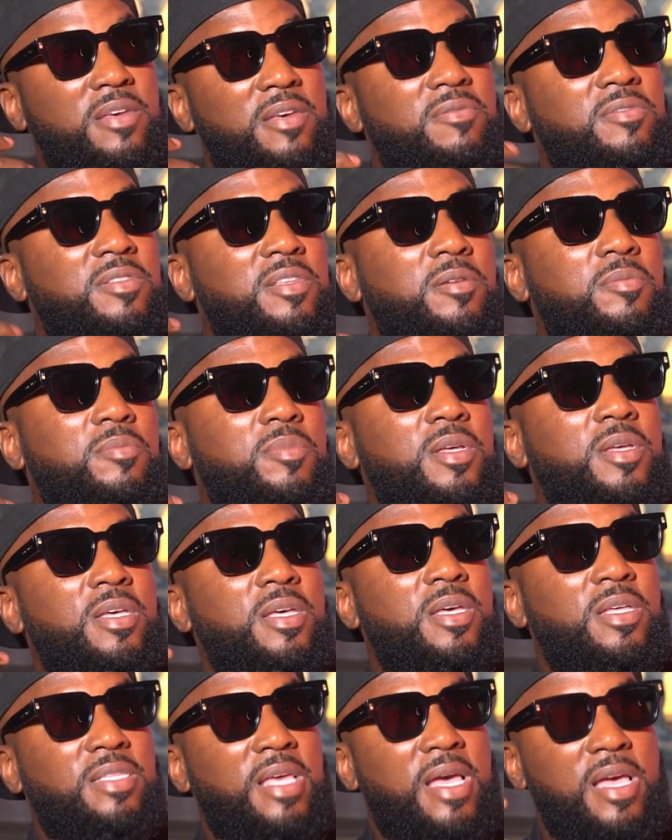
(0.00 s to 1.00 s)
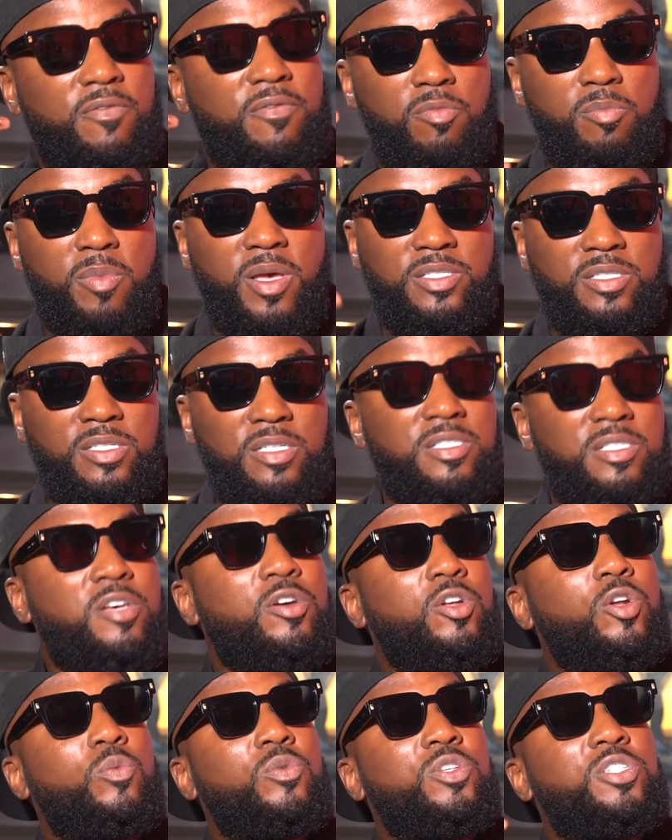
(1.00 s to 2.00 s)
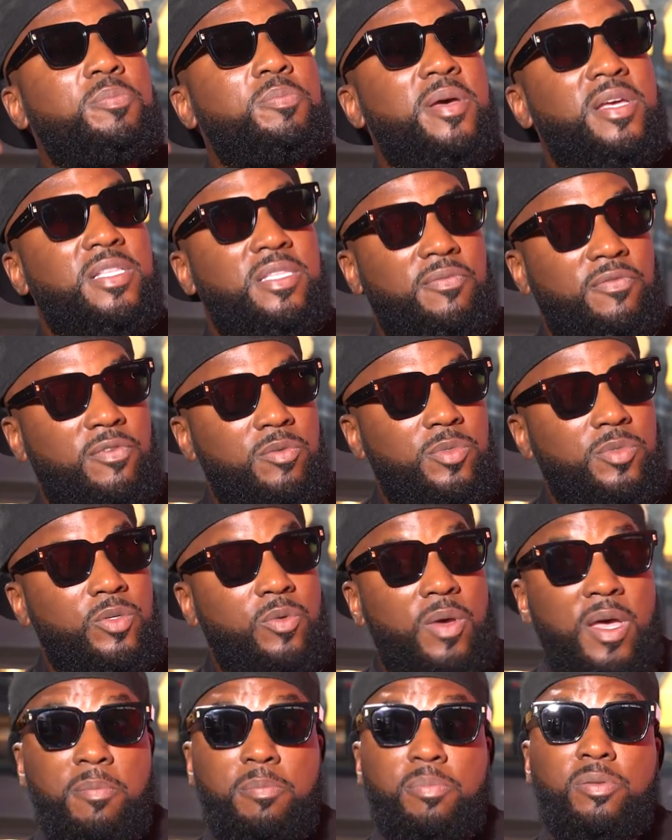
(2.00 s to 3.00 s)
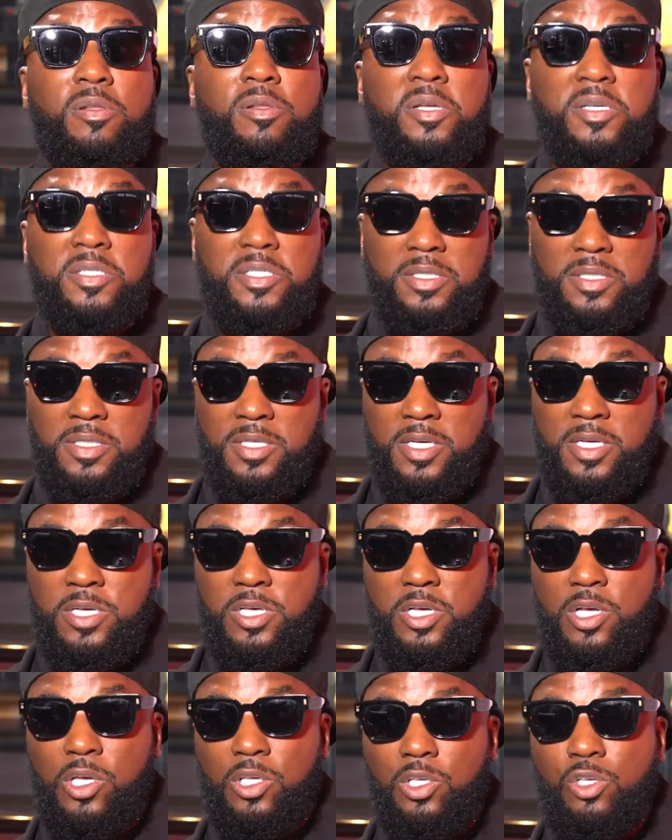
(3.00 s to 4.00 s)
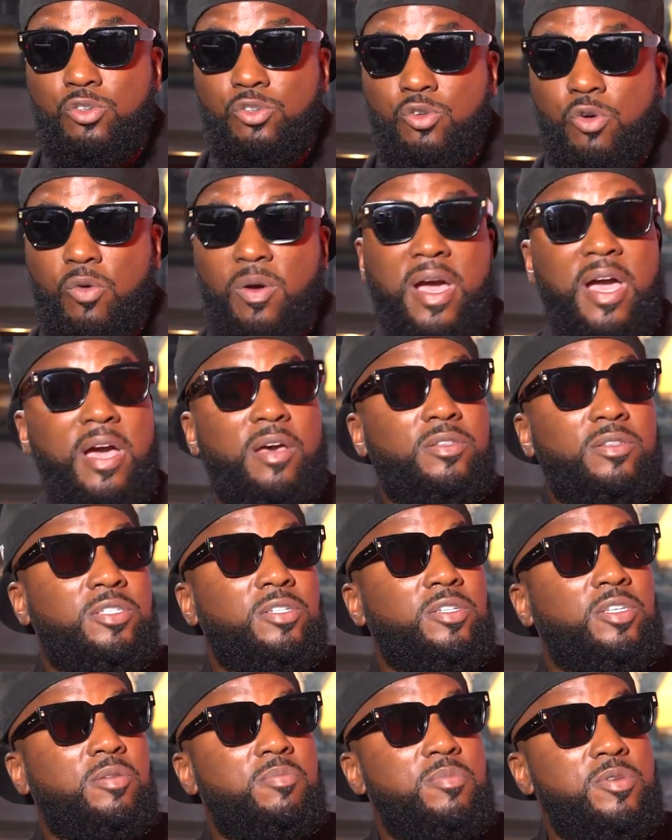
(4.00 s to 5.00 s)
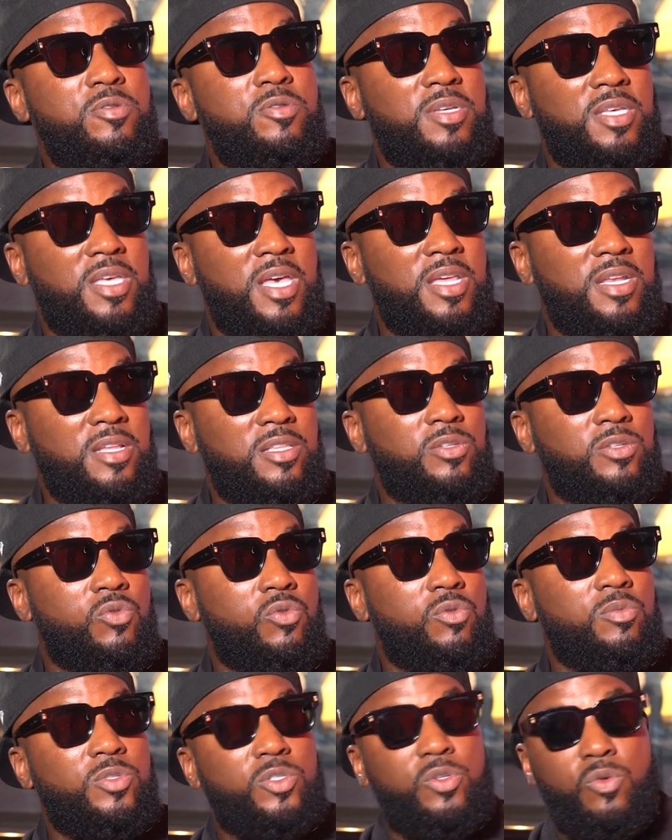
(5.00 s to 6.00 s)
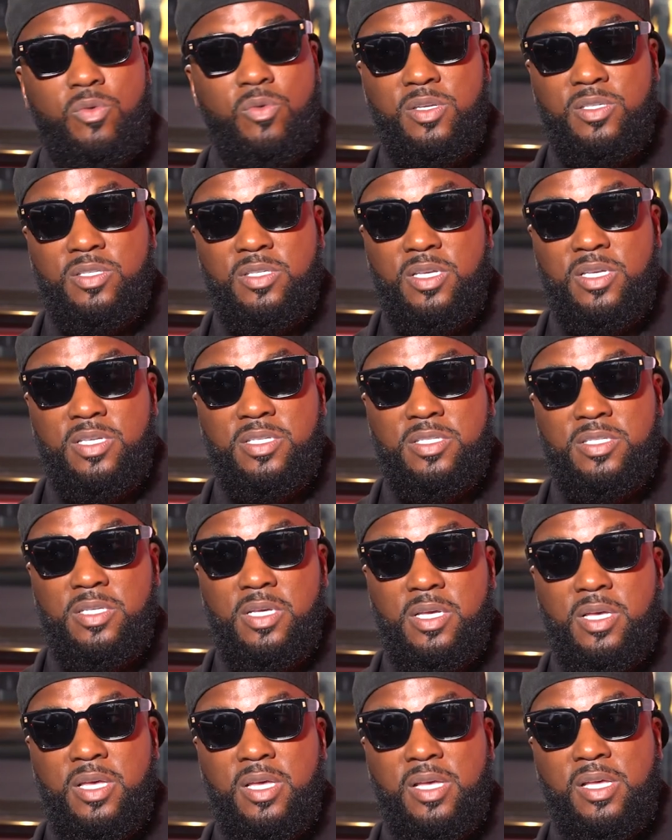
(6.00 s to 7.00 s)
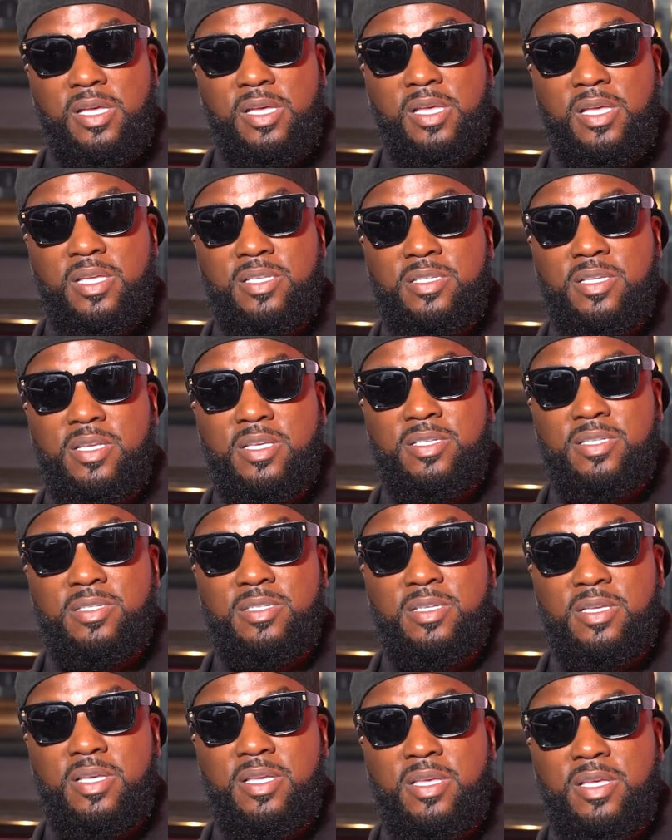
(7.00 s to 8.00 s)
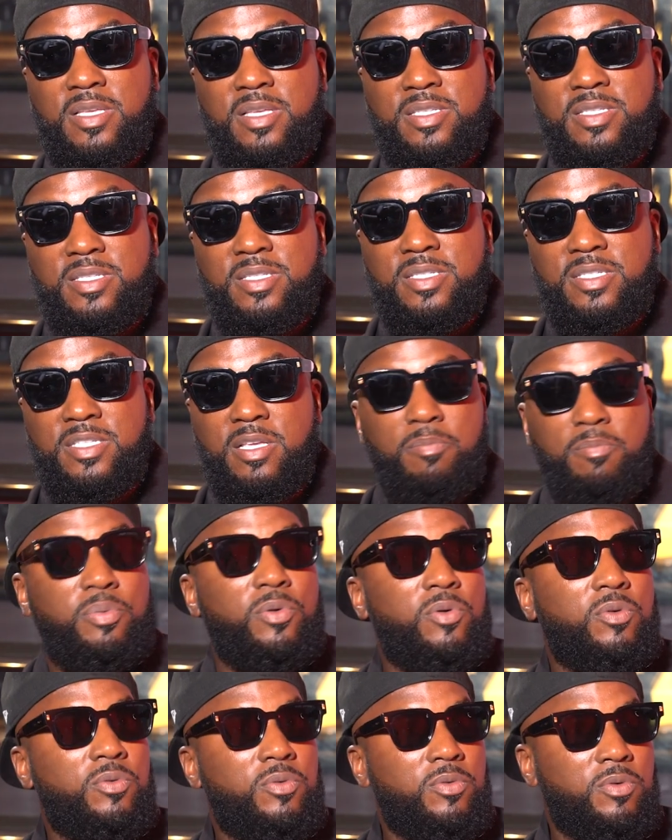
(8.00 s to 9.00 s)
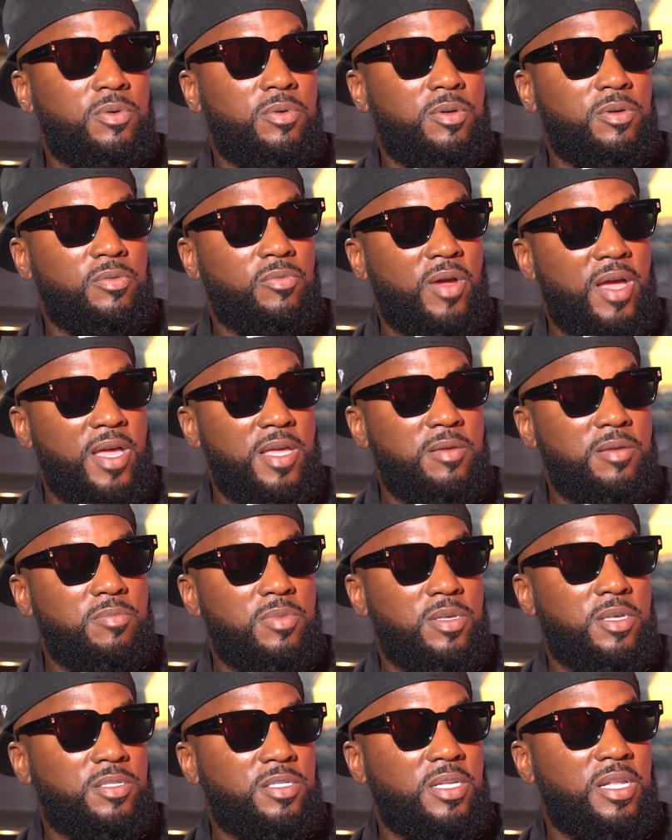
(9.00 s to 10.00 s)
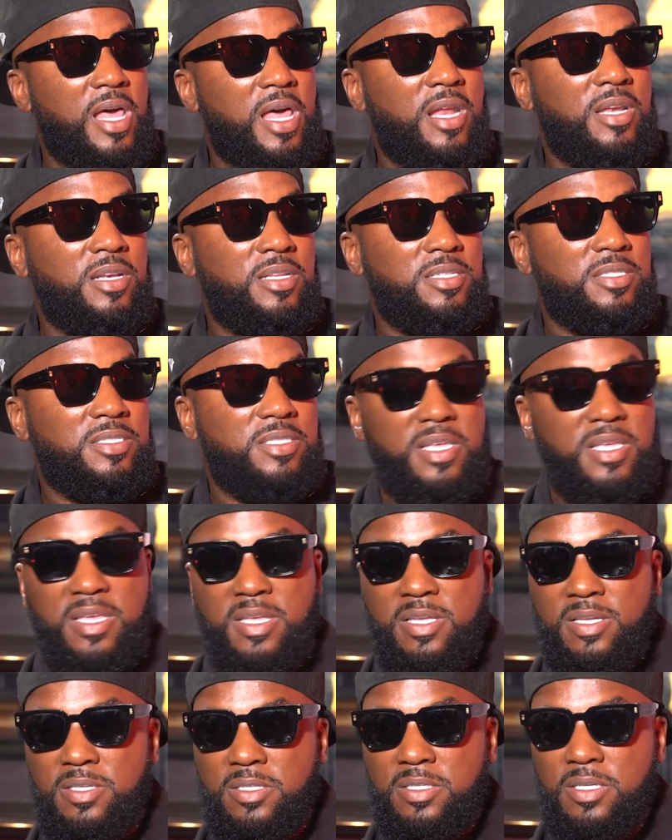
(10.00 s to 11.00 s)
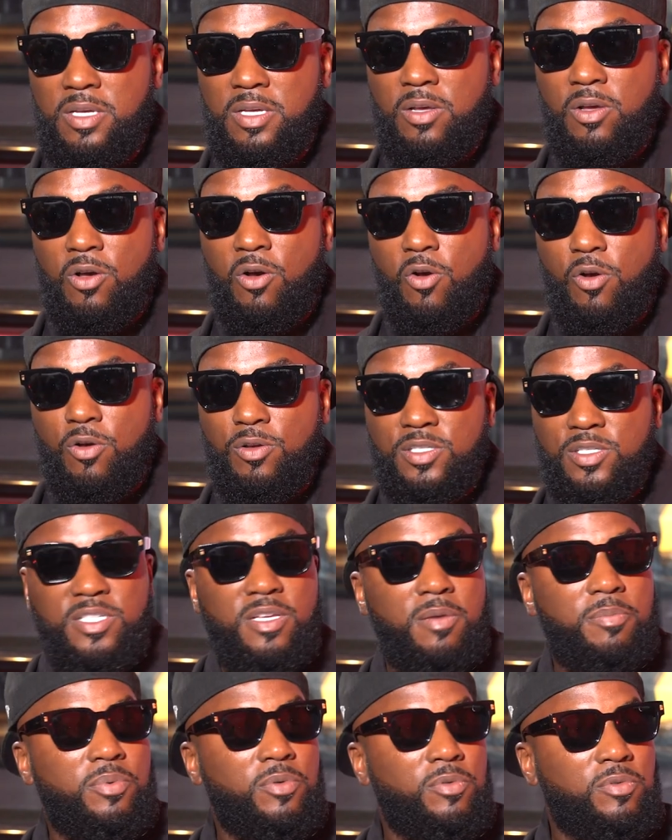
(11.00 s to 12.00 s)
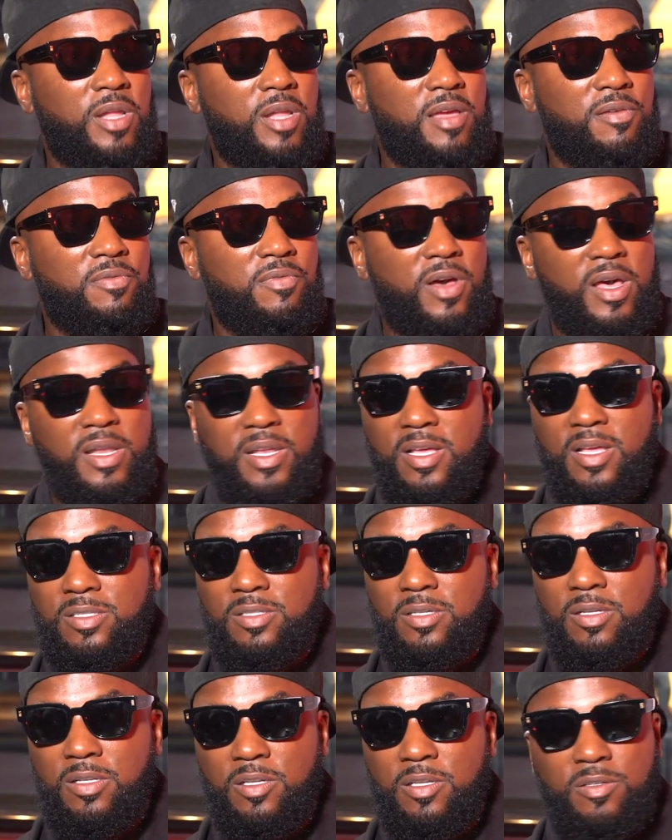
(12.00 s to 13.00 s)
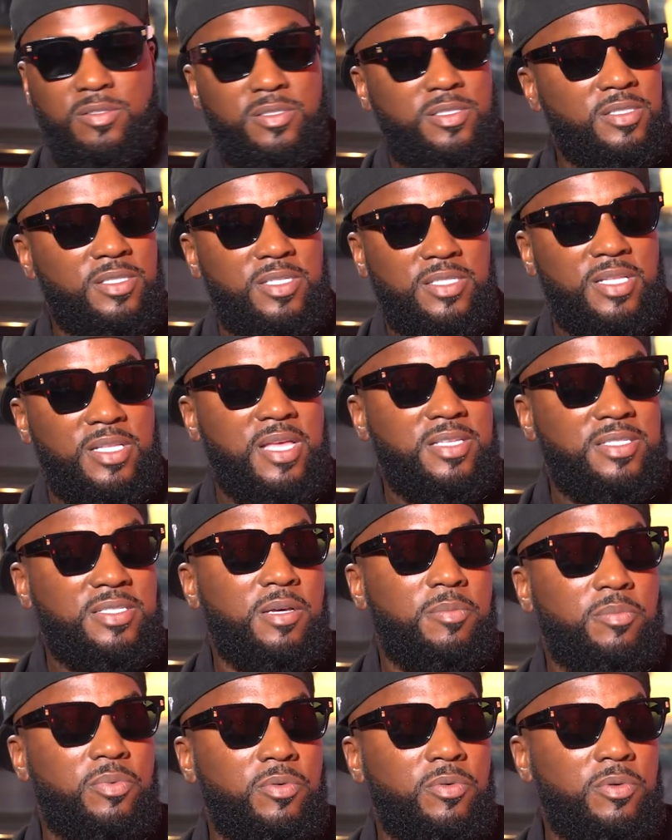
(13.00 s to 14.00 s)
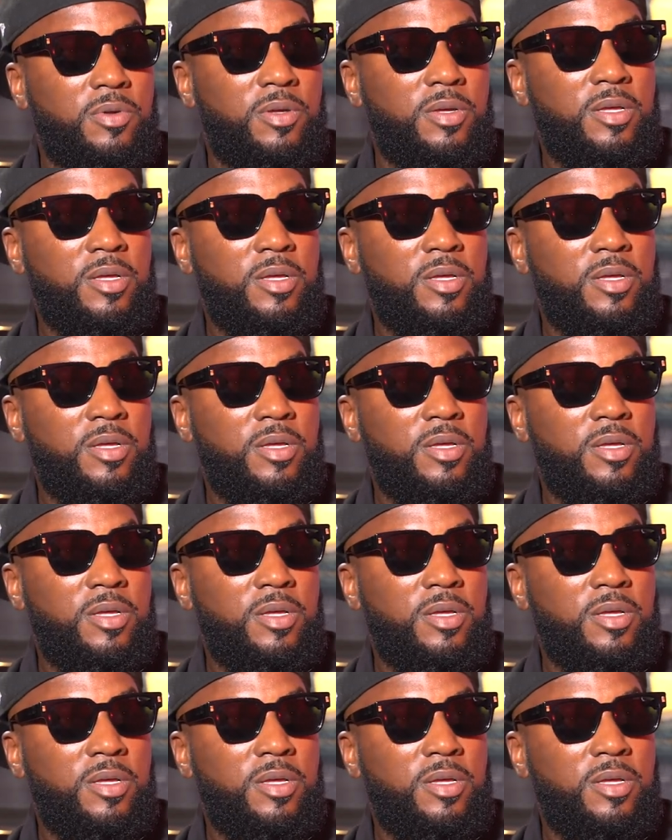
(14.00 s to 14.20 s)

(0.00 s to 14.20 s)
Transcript: give them that information because they're going to respect it from you. And plus, you know how to communicate it to them so it's, it's, it's, it's, it's simple, right? Because a lot of these things aren't simple. Like financial literacy, it's not simple.